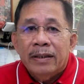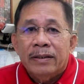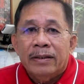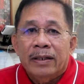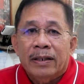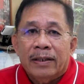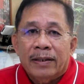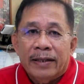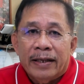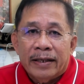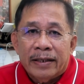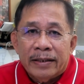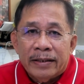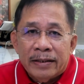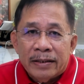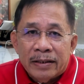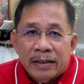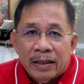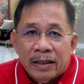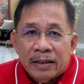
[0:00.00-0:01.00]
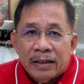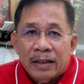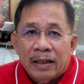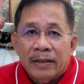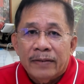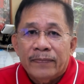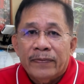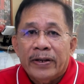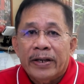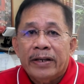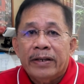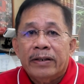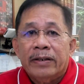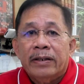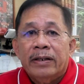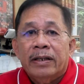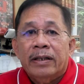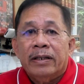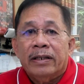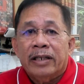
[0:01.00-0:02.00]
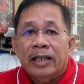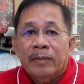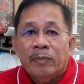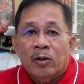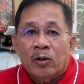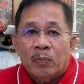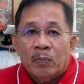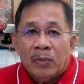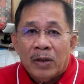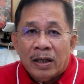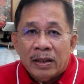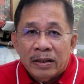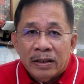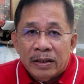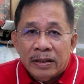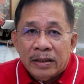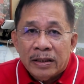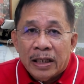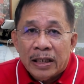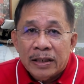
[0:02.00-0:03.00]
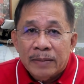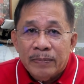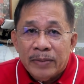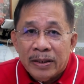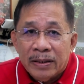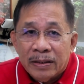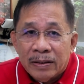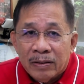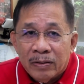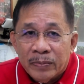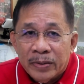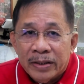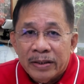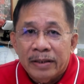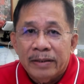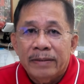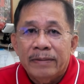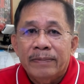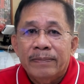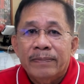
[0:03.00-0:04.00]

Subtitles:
declaring that unfair labor practice has been committed.